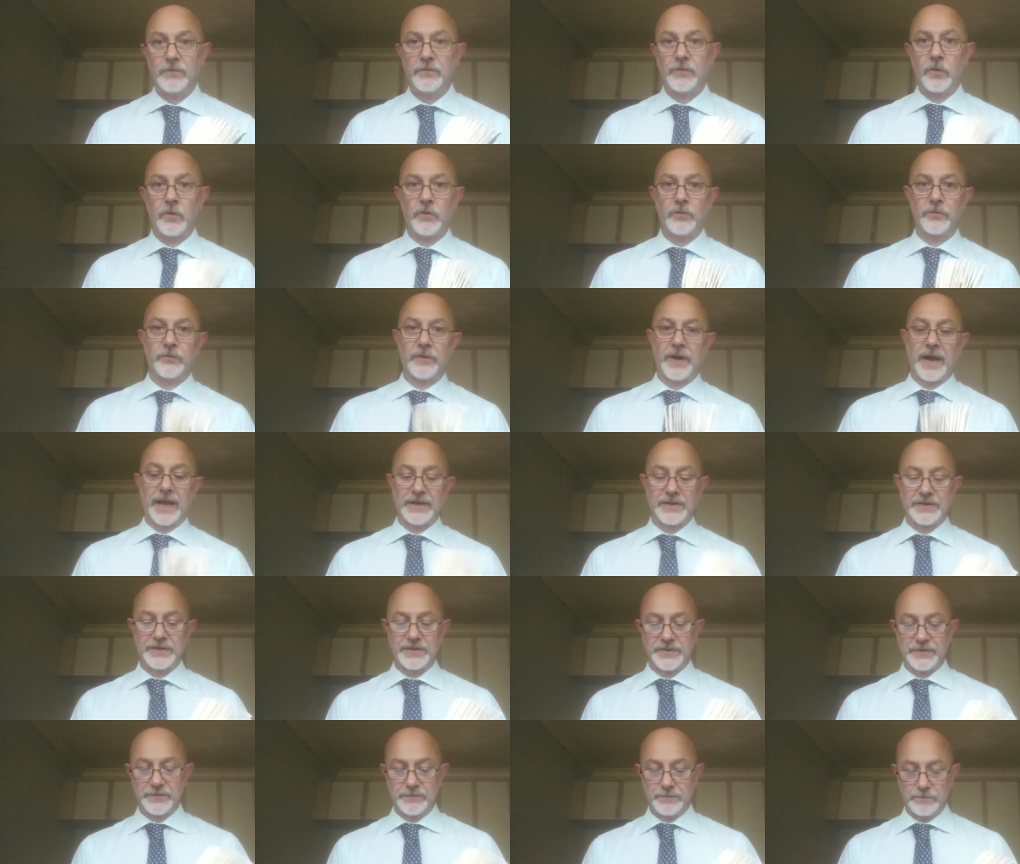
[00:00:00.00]
Fourth
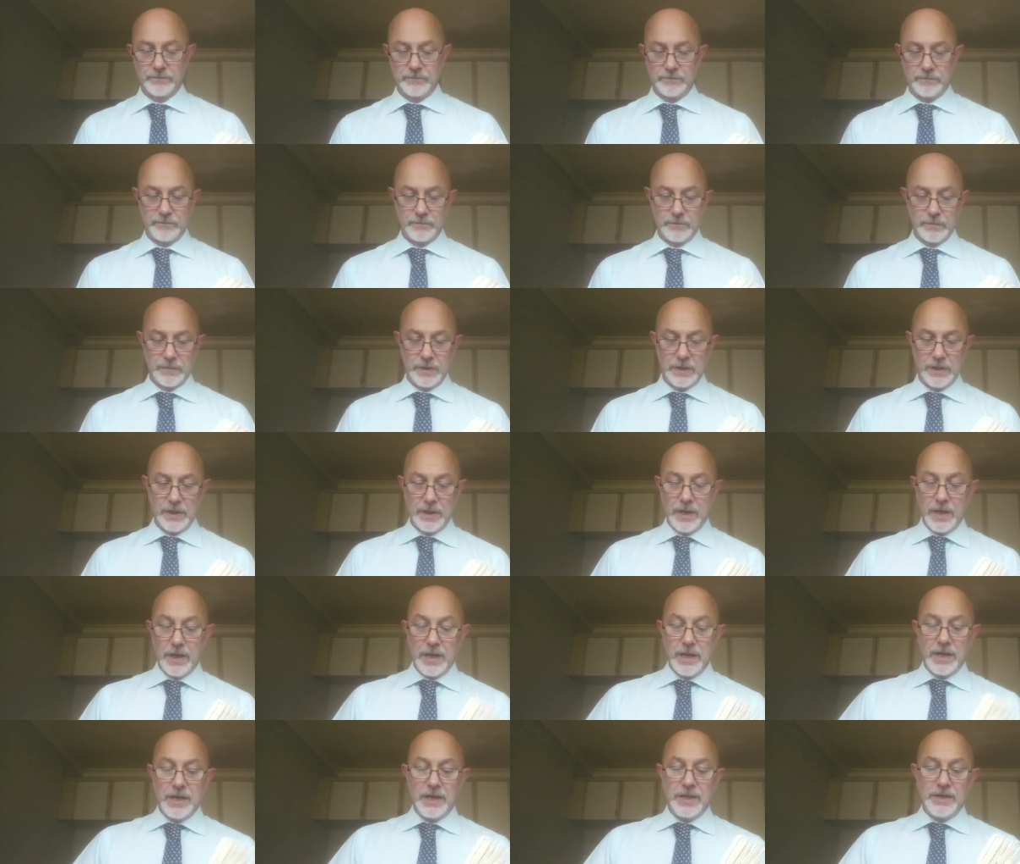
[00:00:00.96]
rest.
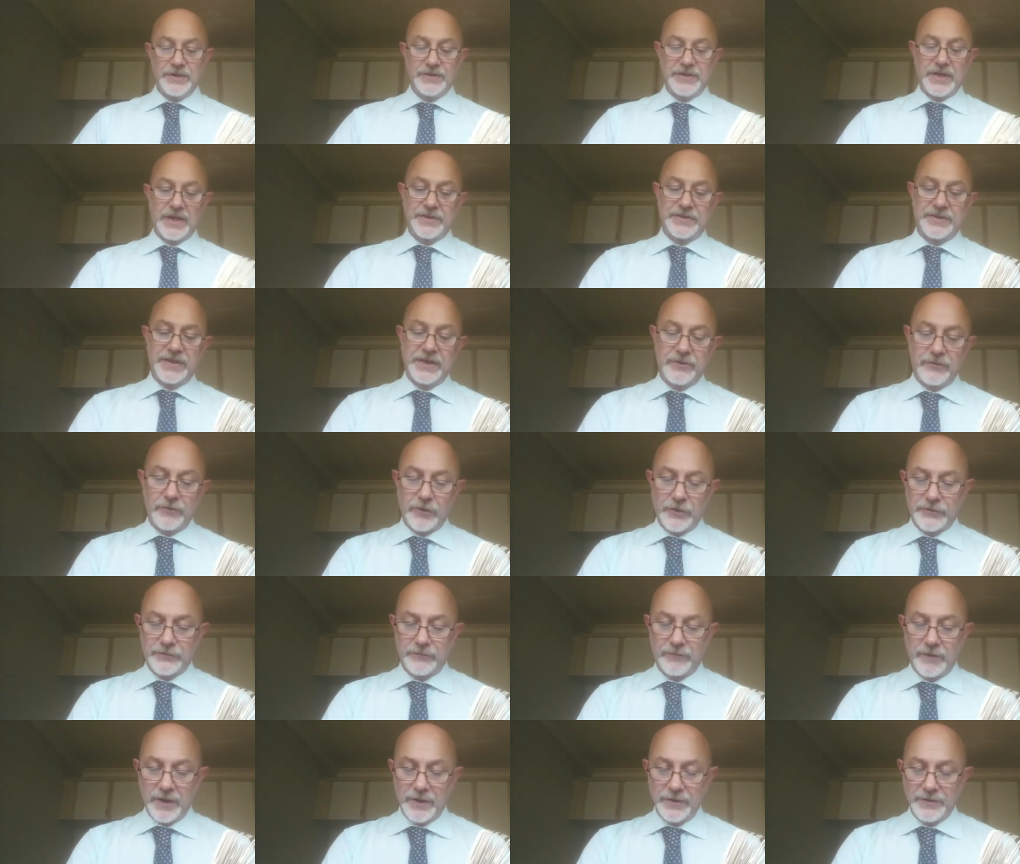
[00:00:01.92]
Dusty
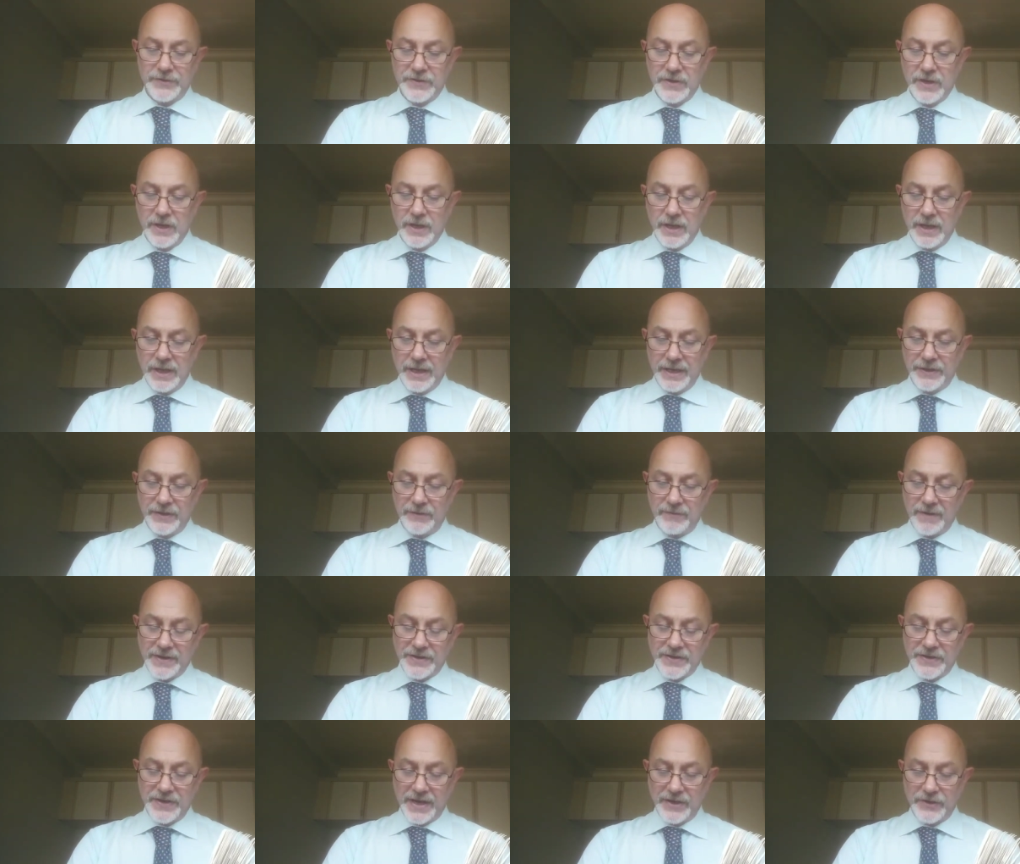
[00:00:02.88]
crossroads in the
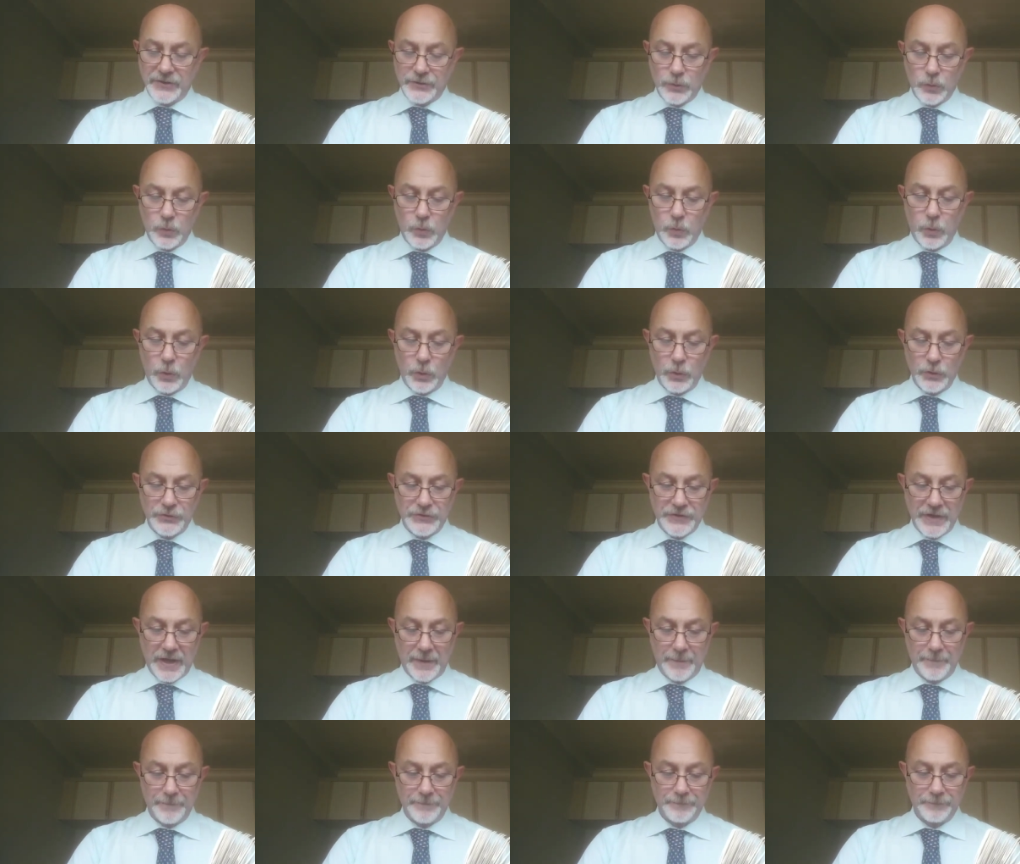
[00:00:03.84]
residential
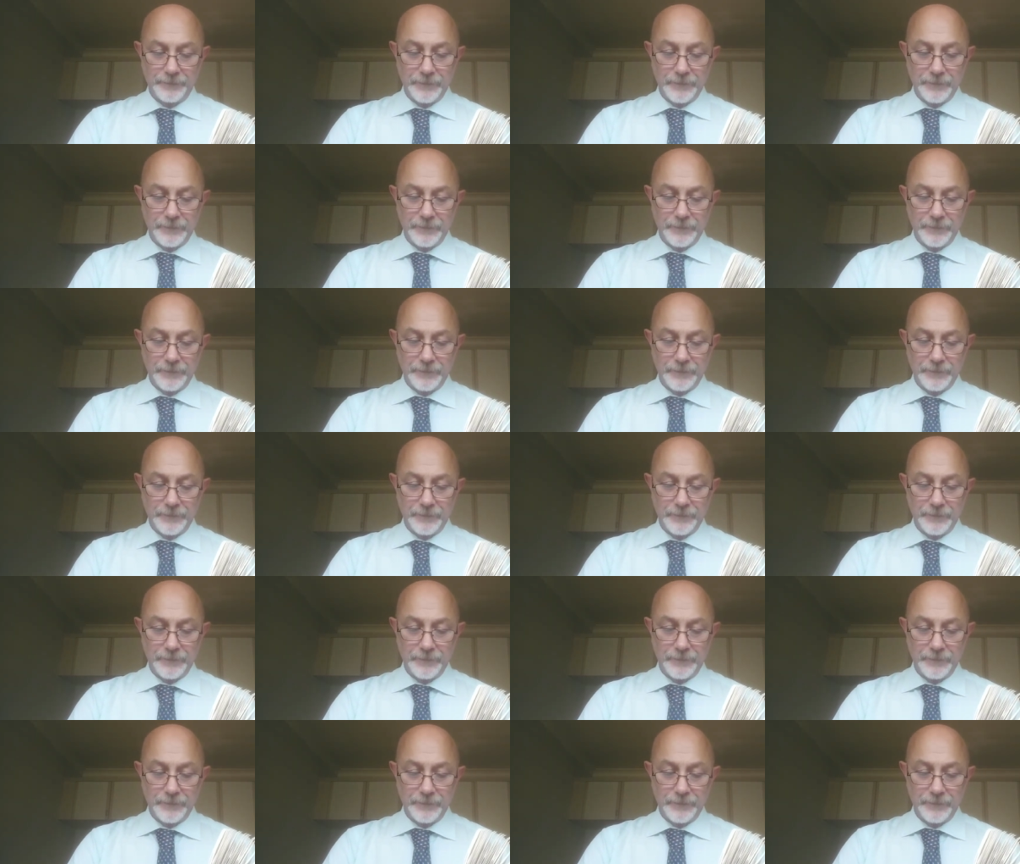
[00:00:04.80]
quarter.